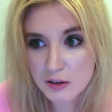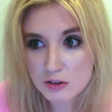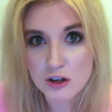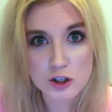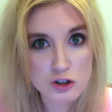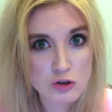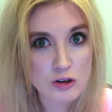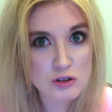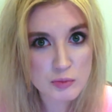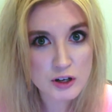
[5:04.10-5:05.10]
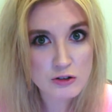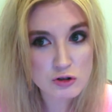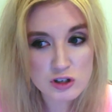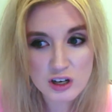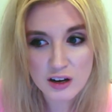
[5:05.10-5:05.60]
looks like she's doing something
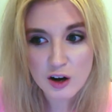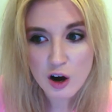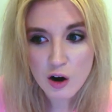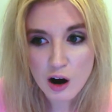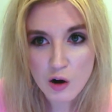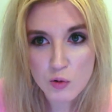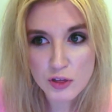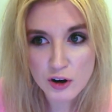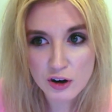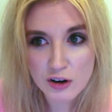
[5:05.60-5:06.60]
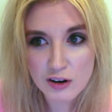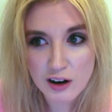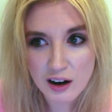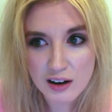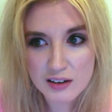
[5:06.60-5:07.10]
interesting with her
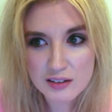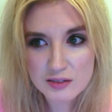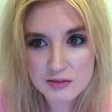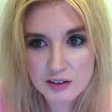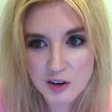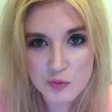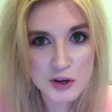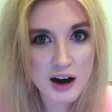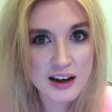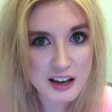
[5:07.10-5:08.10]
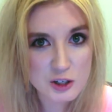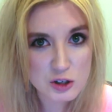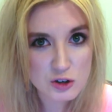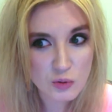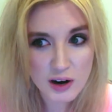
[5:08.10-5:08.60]
FBI
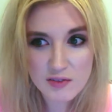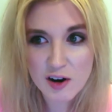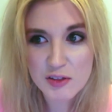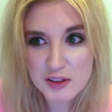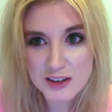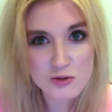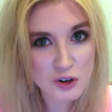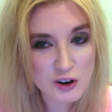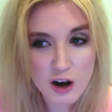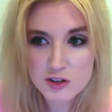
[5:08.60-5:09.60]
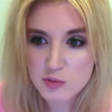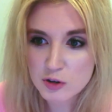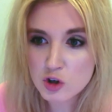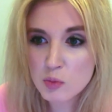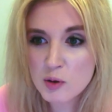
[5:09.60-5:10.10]
agent or whatever. I think that's really awesome. But
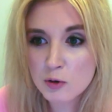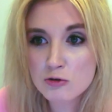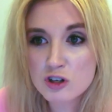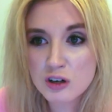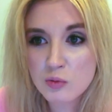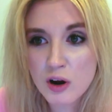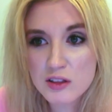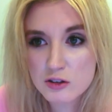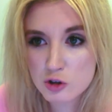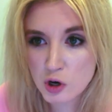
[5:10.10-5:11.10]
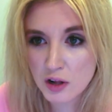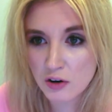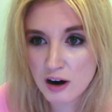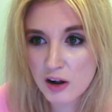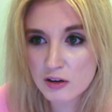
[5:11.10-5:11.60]
two people who didn't rate this trailer,
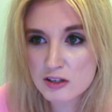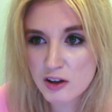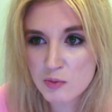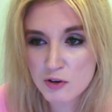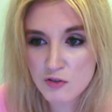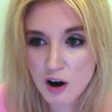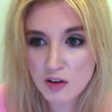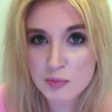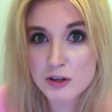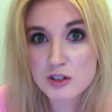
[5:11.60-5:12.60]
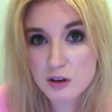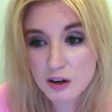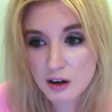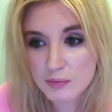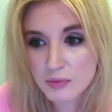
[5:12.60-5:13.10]
not only Seth MacFarlane, but
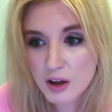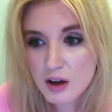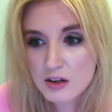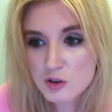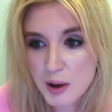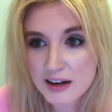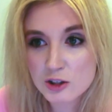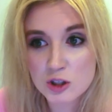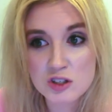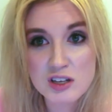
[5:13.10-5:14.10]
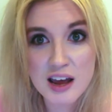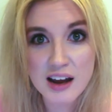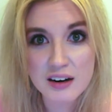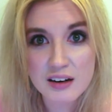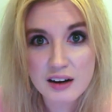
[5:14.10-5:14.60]
Sebastian
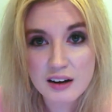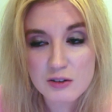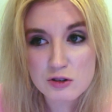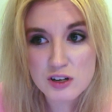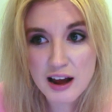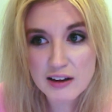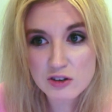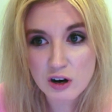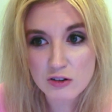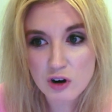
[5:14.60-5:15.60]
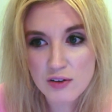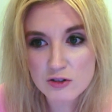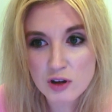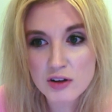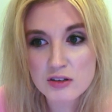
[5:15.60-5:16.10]
Stan, who's the NASCAR driver.
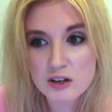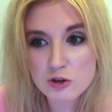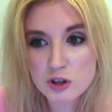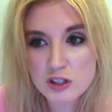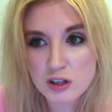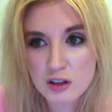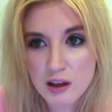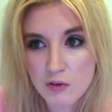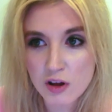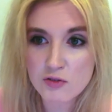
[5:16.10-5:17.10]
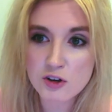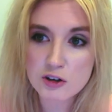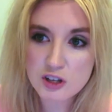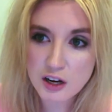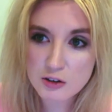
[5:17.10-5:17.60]
So I think it's interesting that they were like, for their
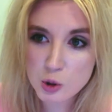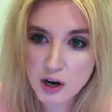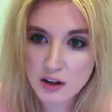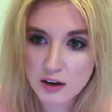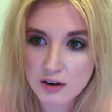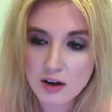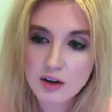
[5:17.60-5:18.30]
second trailer,